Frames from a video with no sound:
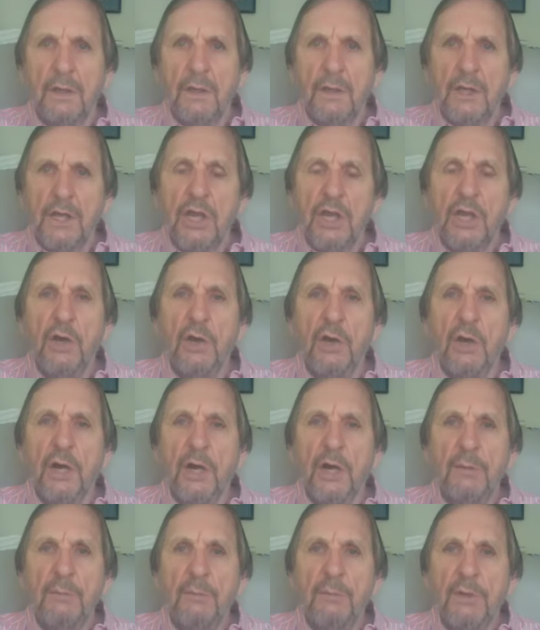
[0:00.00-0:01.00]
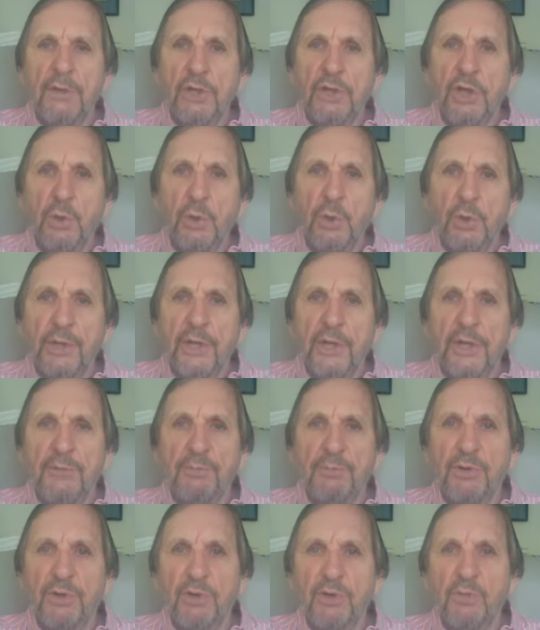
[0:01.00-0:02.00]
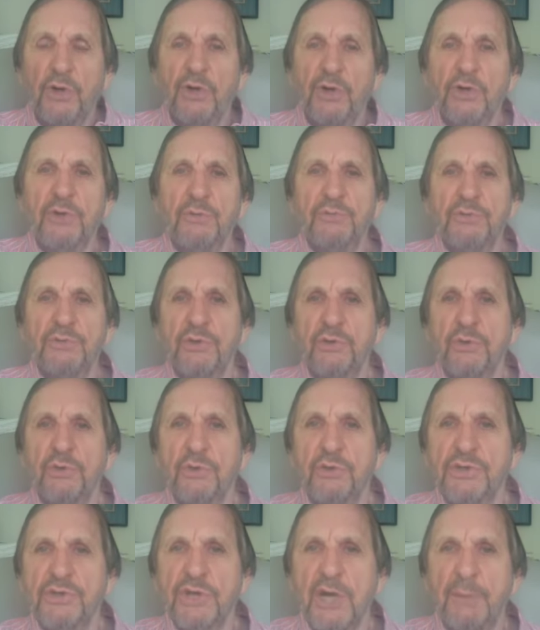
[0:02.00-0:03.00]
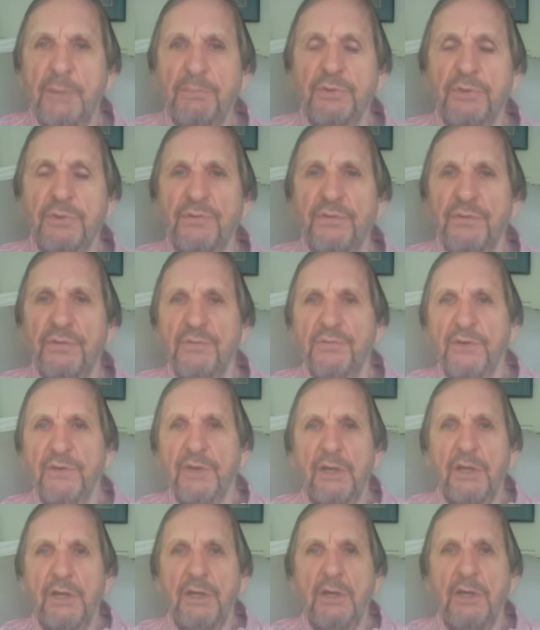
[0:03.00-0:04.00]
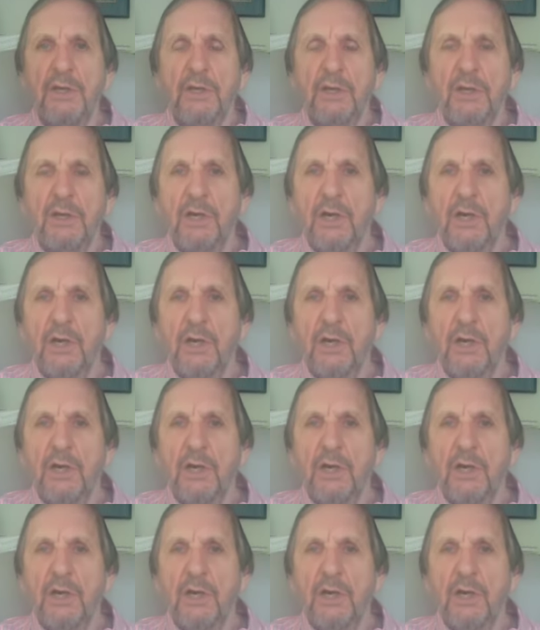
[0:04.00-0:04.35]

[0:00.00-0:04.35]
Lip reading: Hello, I'm Noel Capon and welcome to Chapter 15